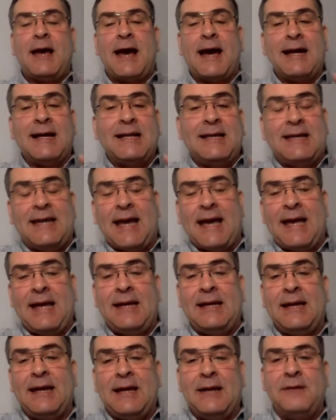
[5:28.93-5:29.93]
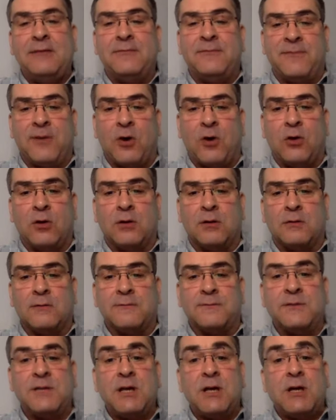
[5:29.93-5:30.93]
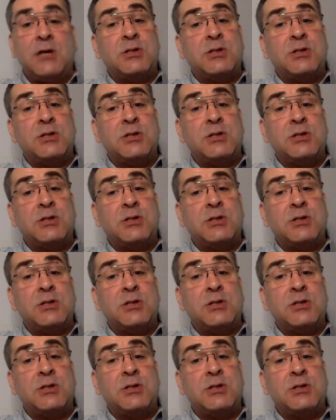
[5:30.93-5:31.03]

and getting involved.